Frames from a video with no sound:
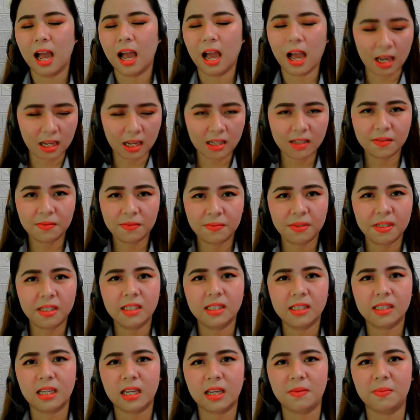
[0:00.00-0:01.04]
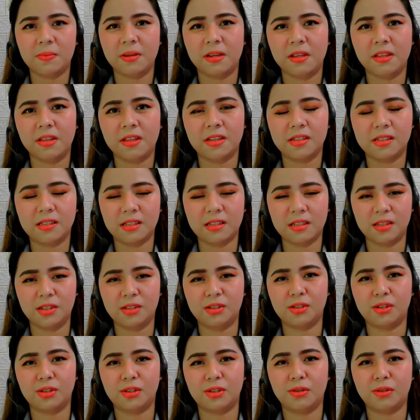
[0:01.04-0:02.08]
I have been taping this
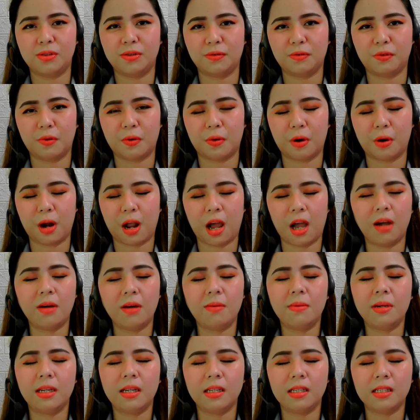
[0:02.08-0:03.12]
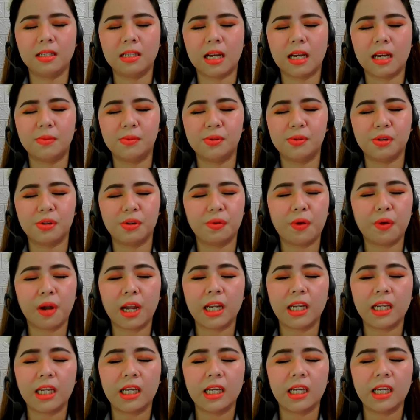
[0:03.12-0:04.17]
intro for how many times
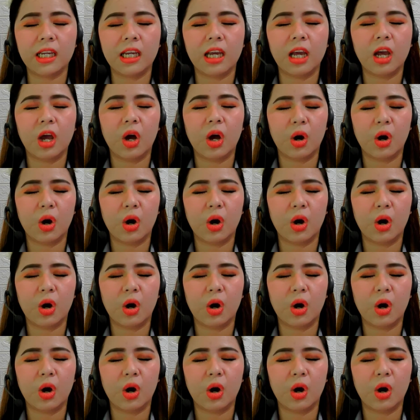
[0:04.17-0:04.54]
already?